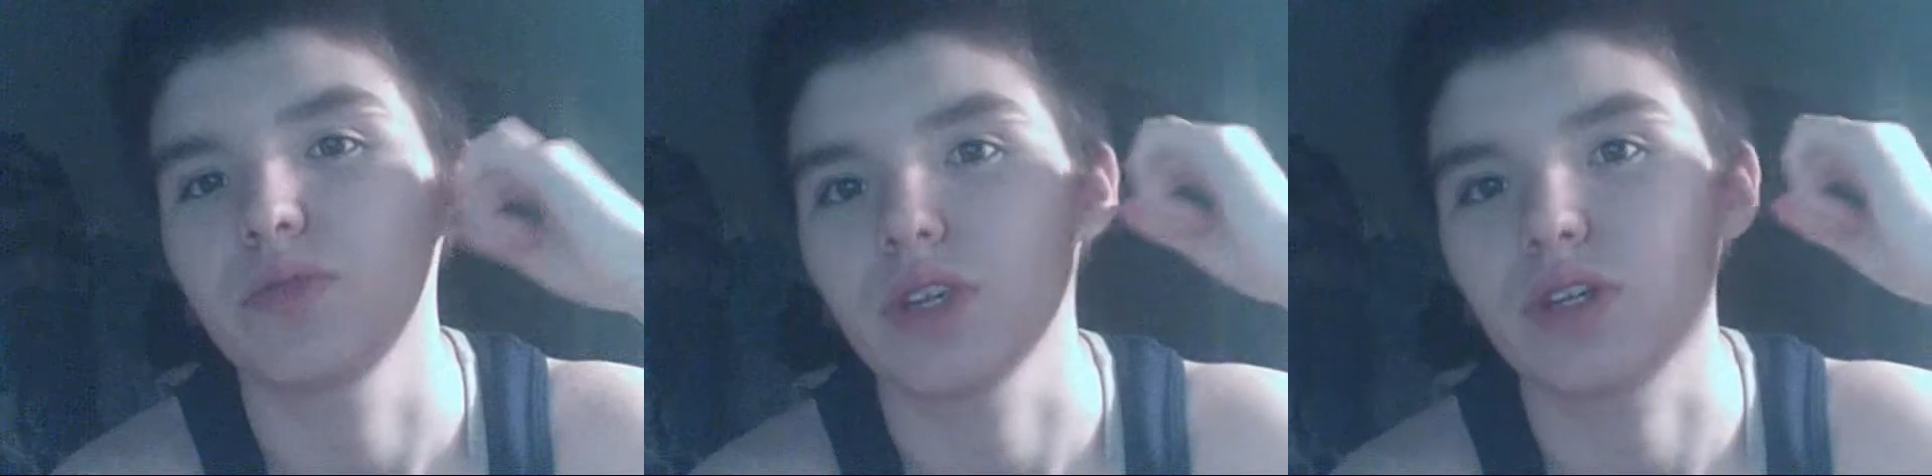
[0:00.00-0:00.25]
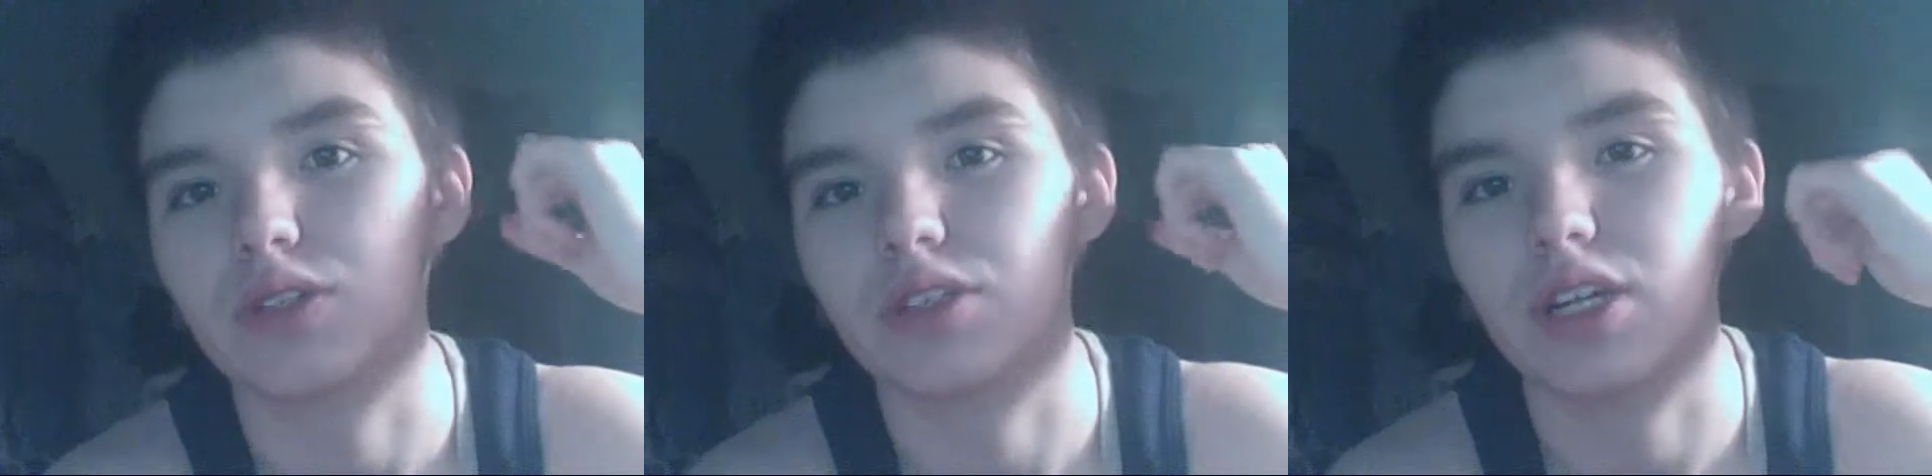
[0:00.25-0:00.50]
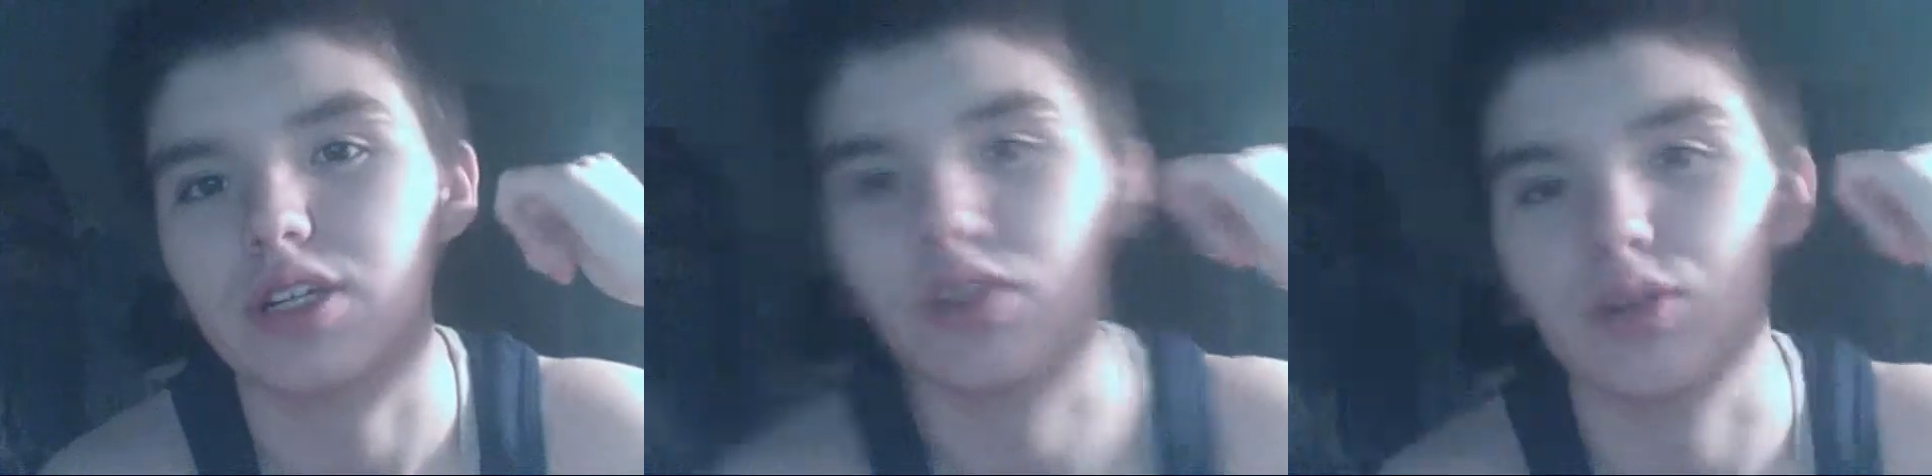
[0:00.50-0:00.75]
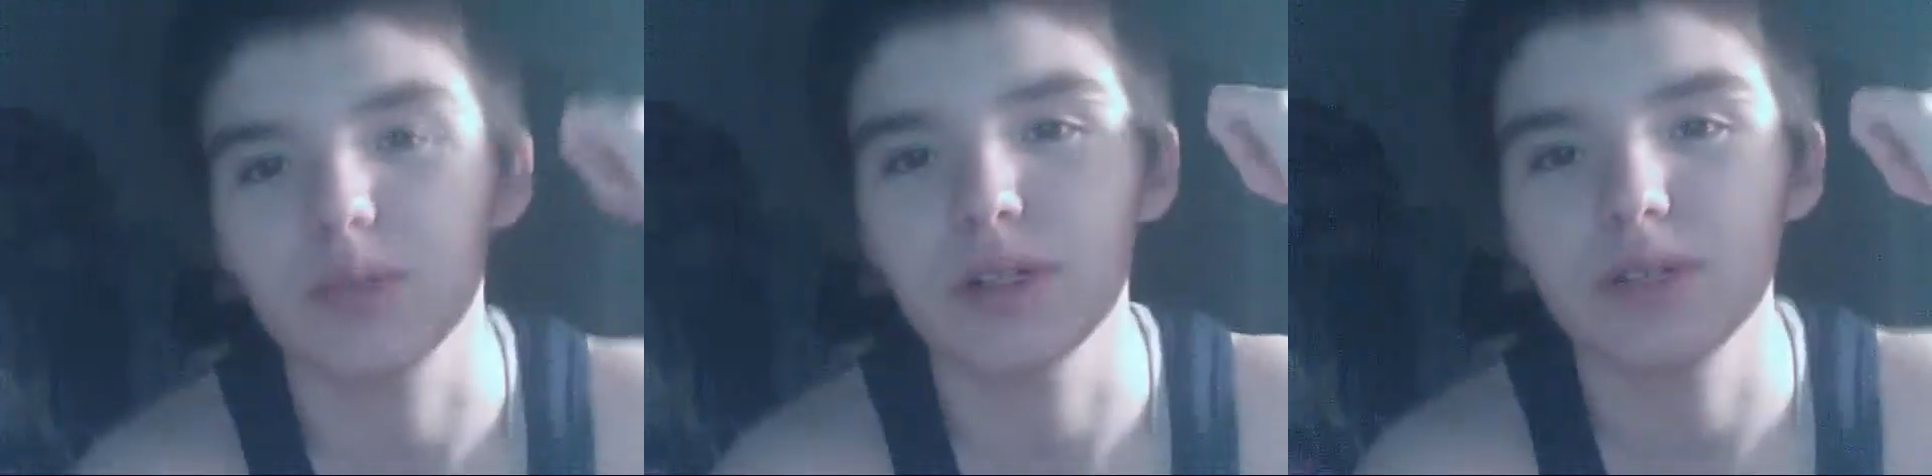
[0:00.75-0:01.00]
Thursdays
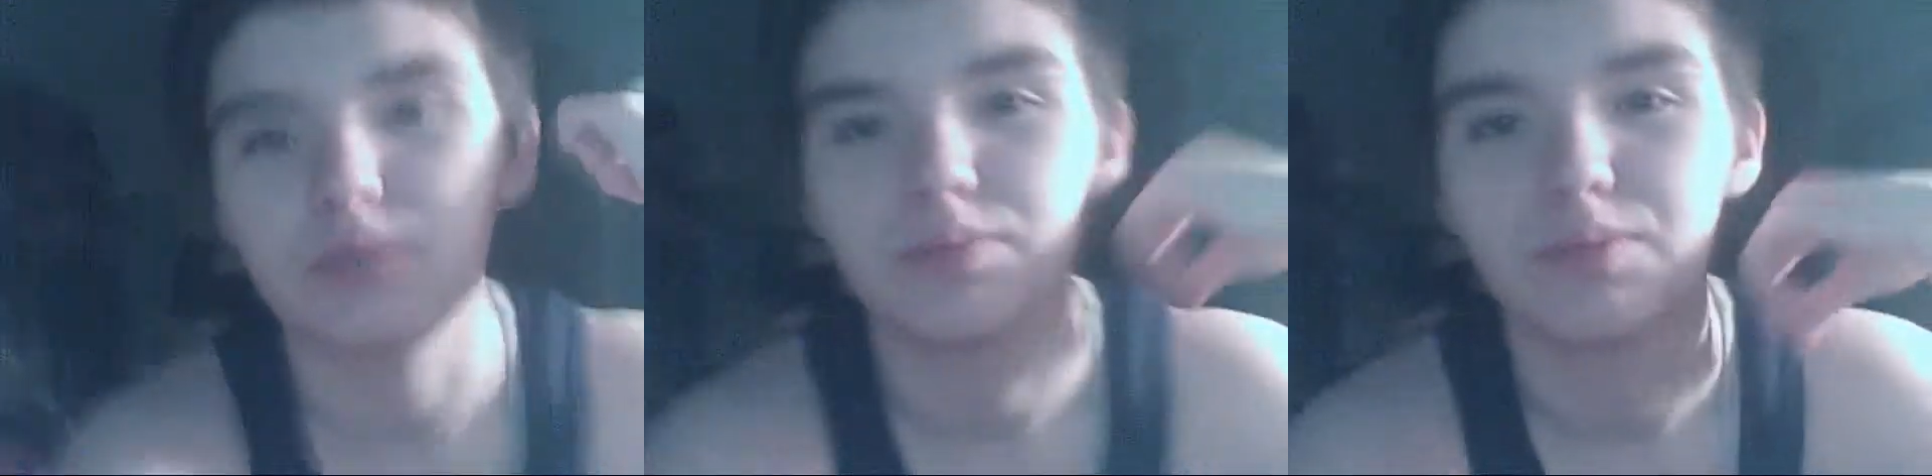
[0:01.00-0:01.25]
open.